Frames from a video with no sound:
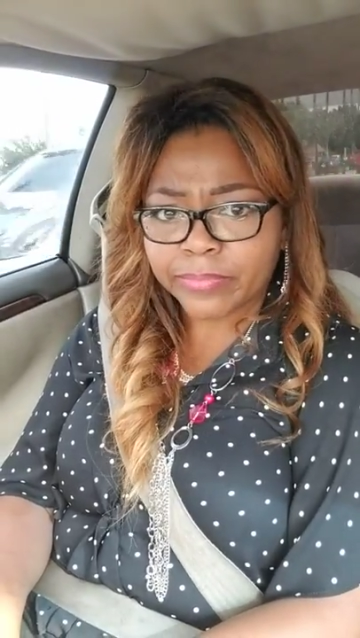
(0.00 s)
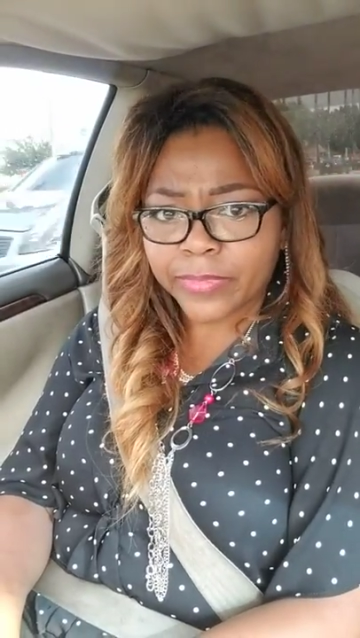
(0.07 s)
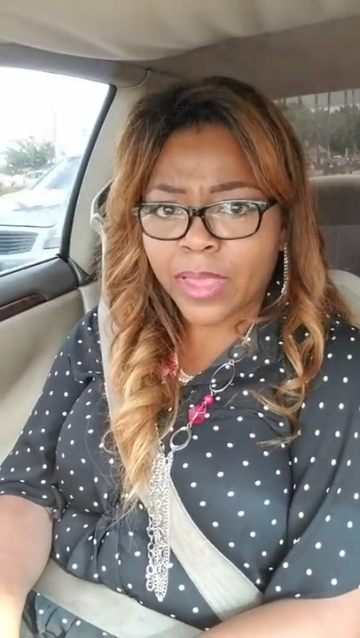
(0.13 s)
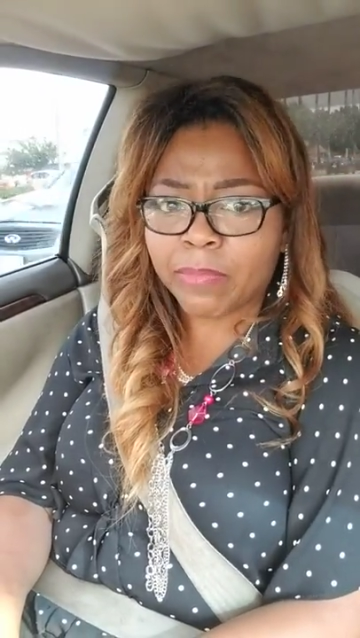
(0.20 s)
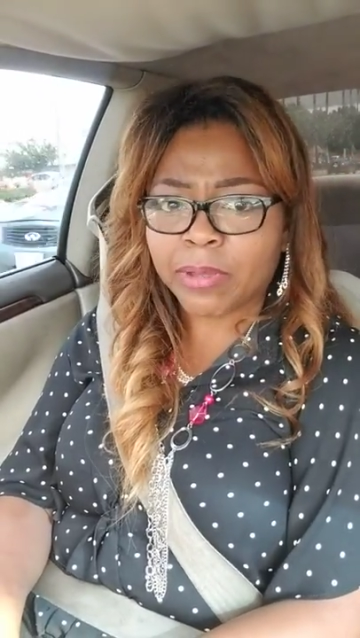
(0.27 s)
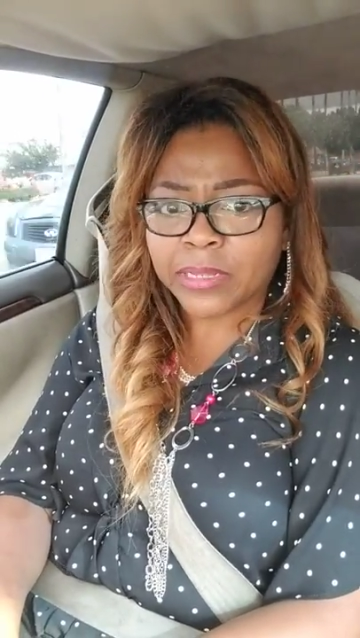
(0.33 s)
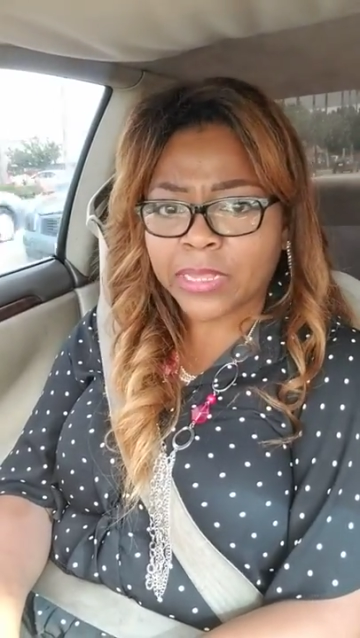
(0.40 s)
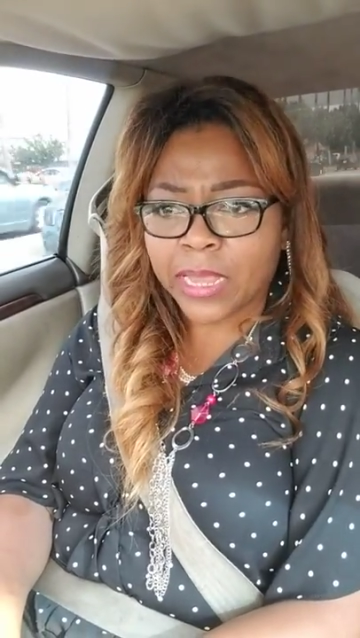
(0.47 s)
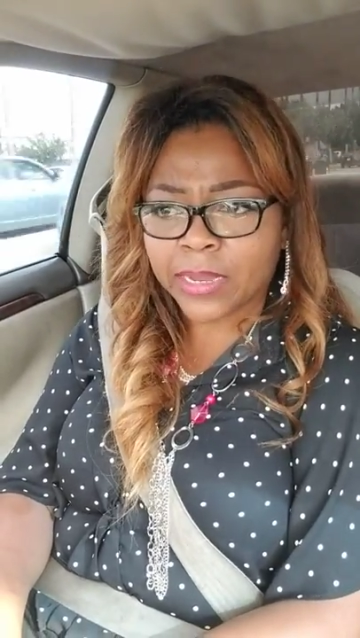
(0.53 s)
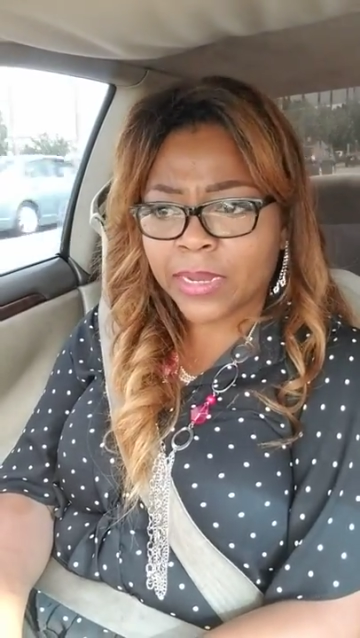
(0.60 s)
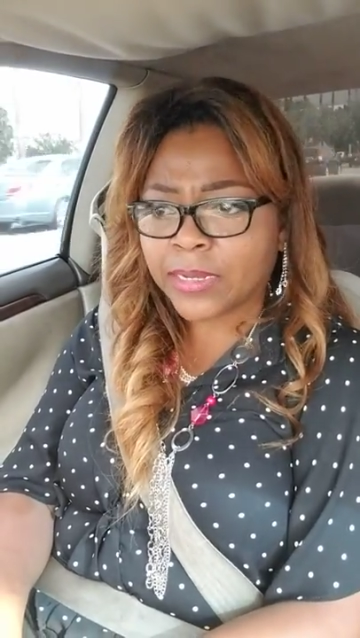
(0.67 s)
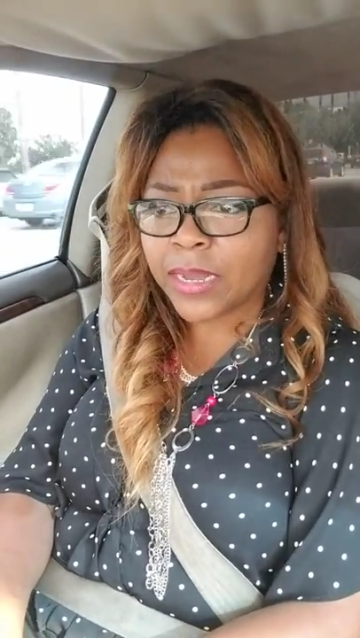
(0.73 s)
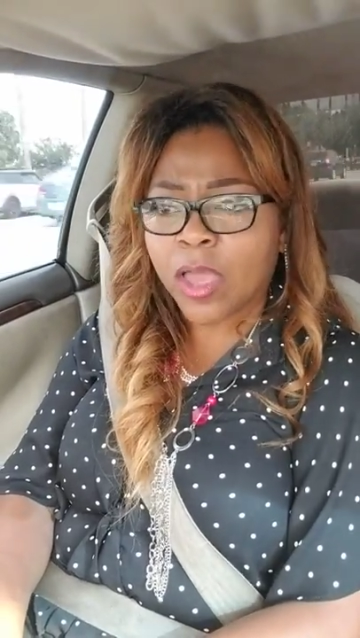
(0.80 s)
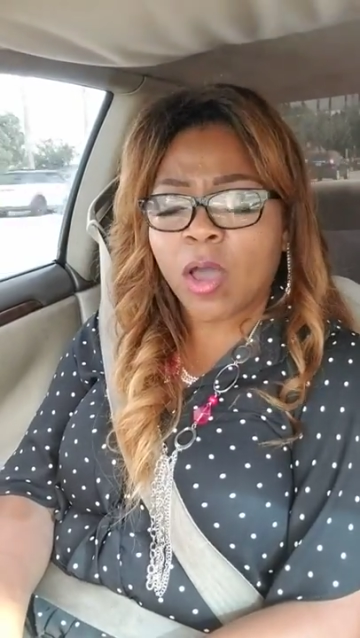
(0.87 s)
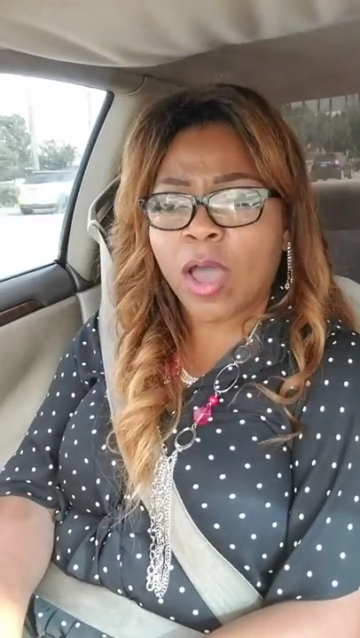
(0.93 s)
How about that?
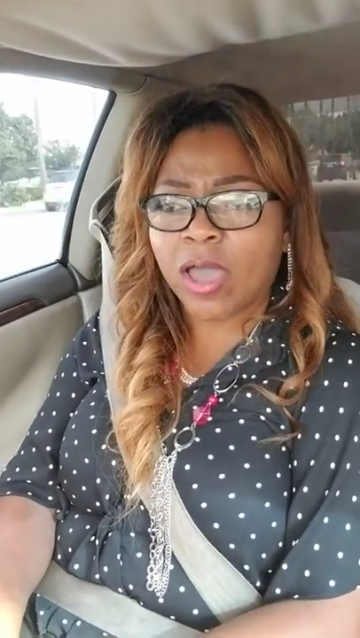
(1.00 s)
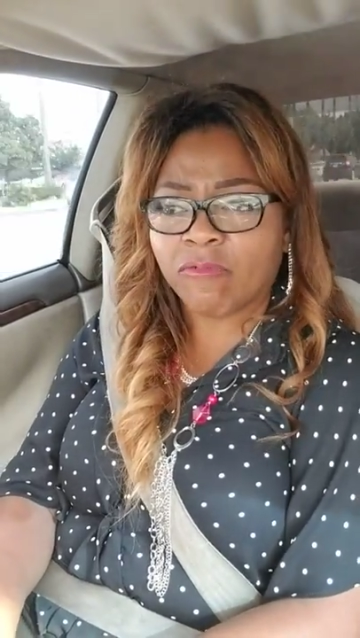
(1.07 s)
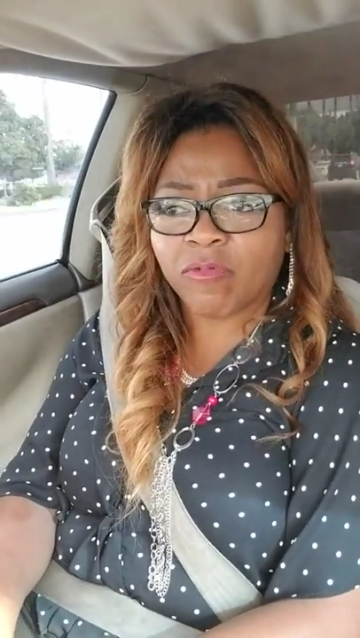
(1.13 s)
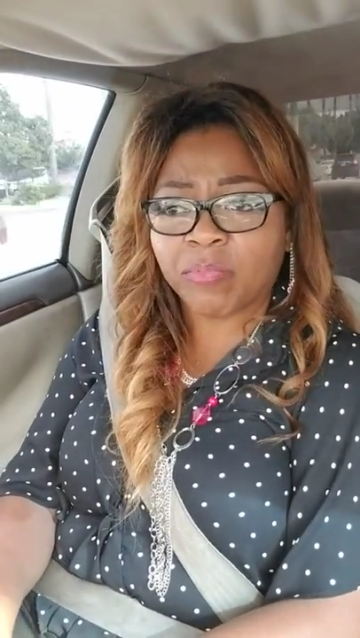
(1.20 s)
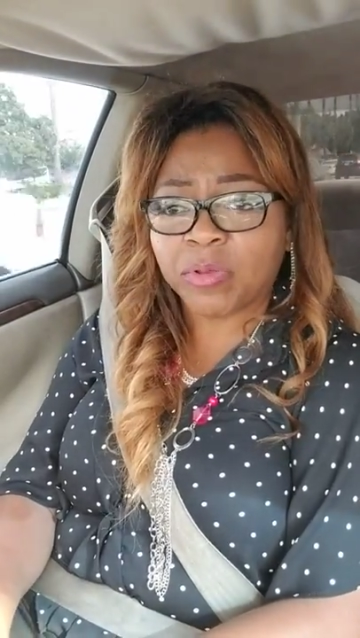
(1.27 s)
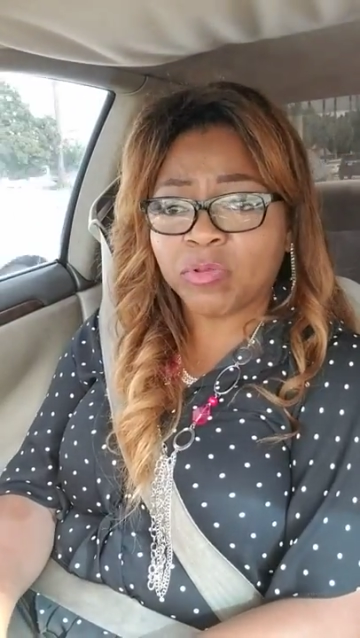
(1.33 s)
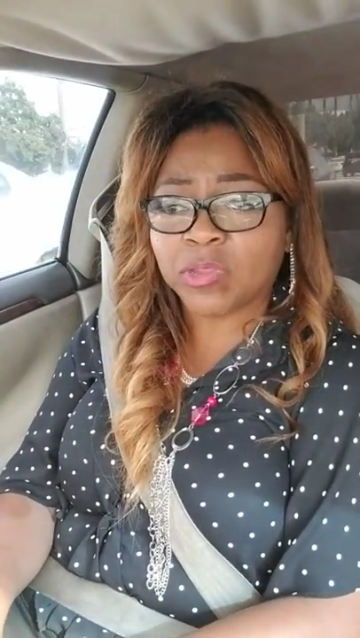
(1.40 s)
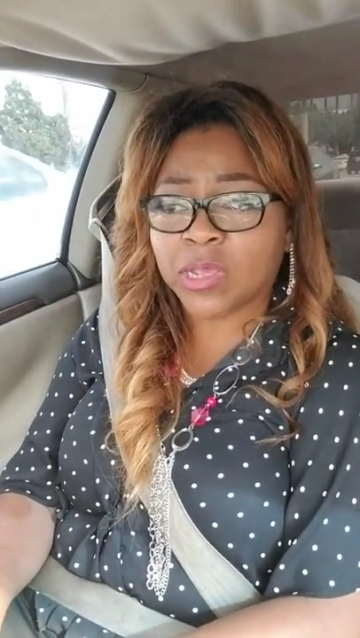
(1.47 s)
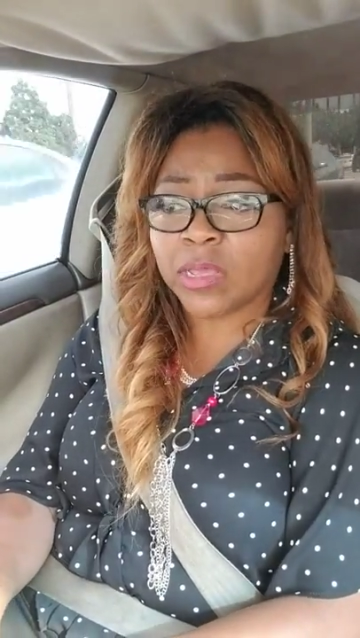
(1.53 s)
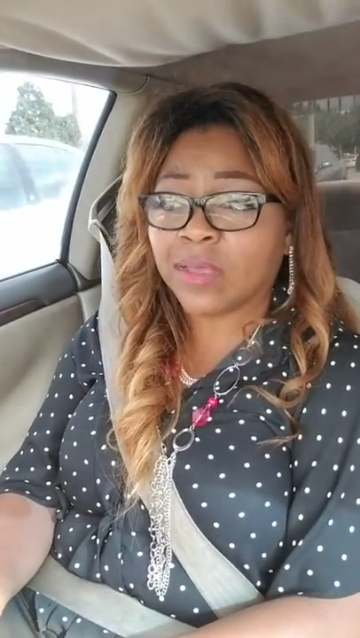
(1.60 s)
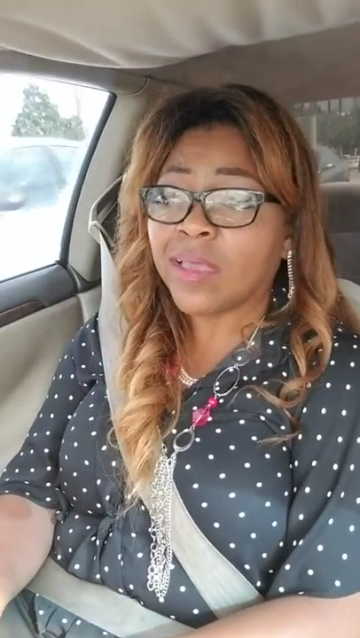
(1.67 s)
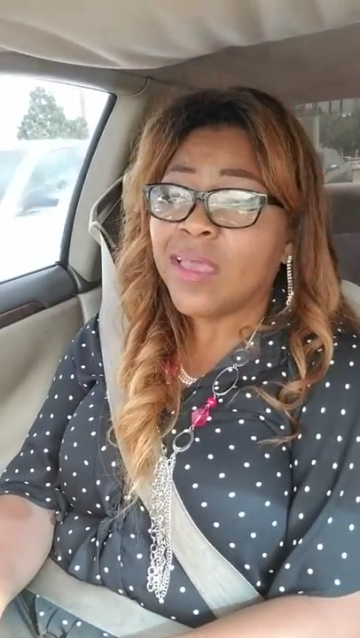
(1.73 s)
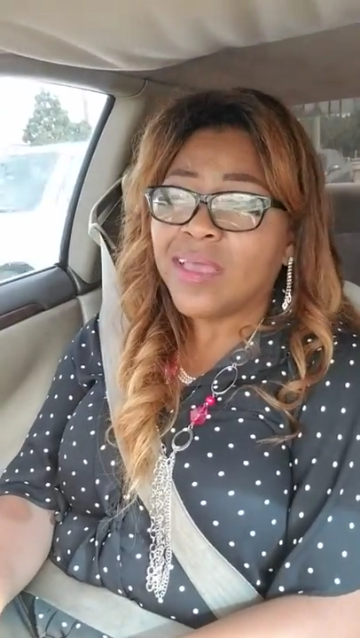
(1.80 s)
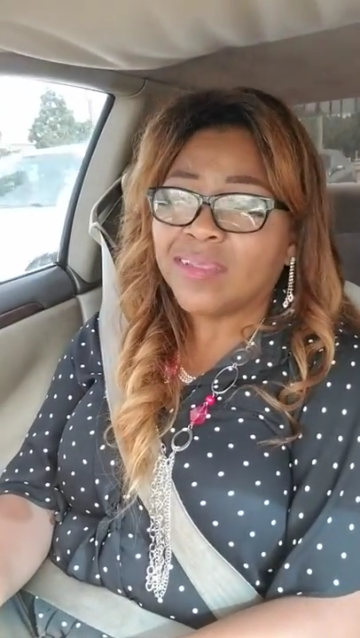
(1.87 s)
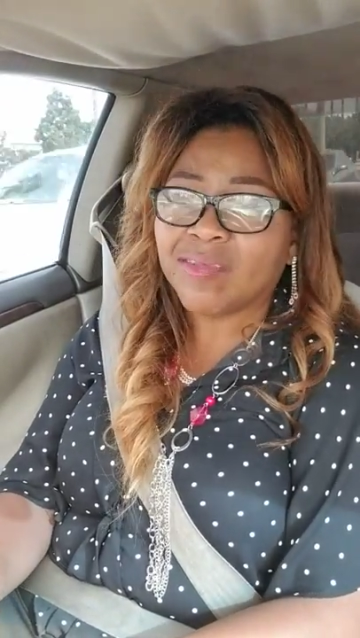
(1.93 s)
And now I have a blue tongue.
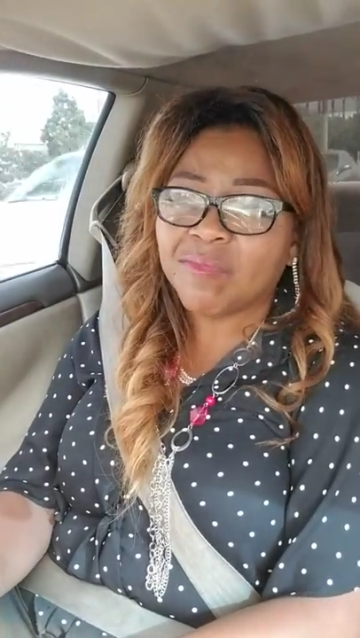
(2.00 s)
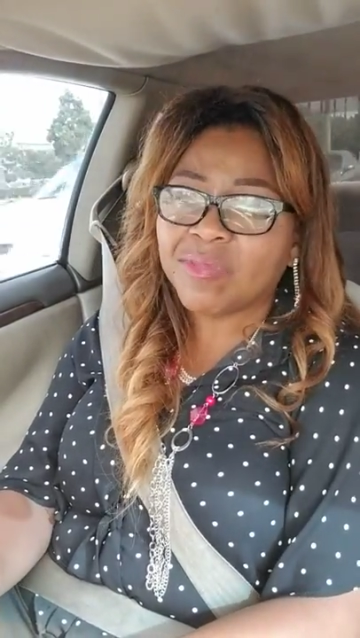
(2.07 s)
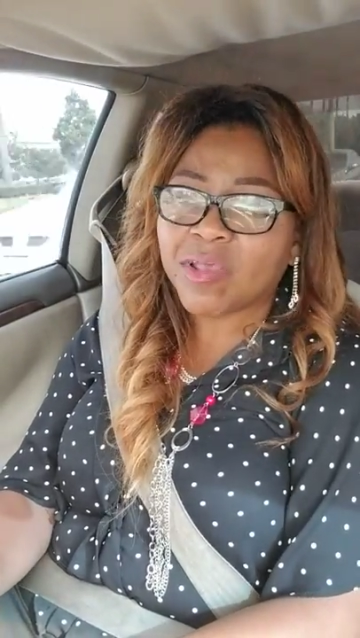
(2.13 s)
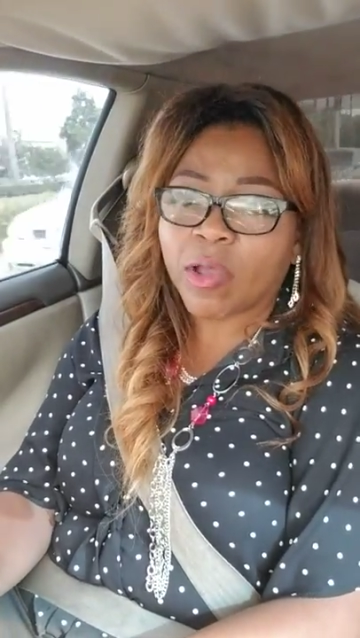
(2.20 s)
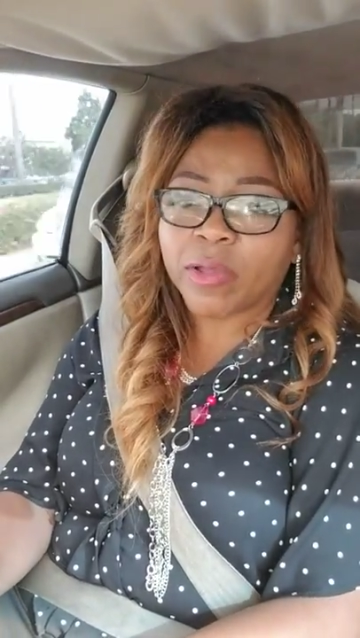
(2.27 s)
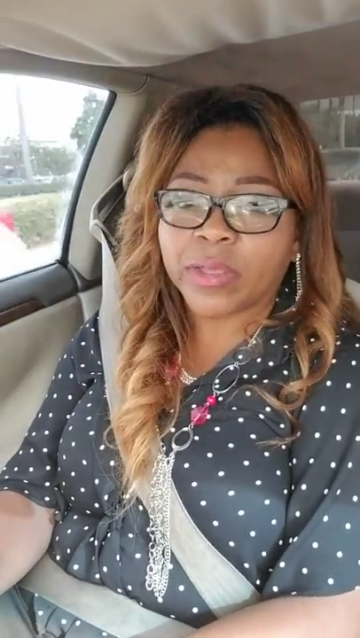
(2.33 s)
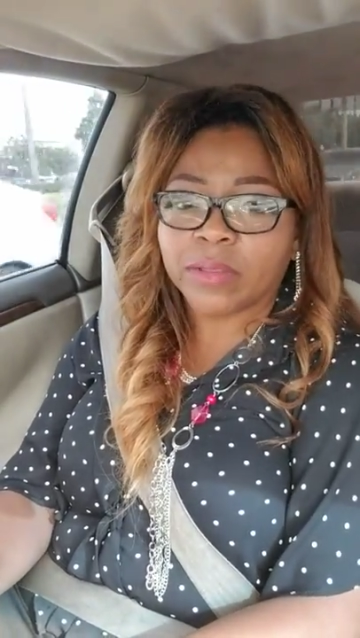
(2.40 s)
So I'm sorry.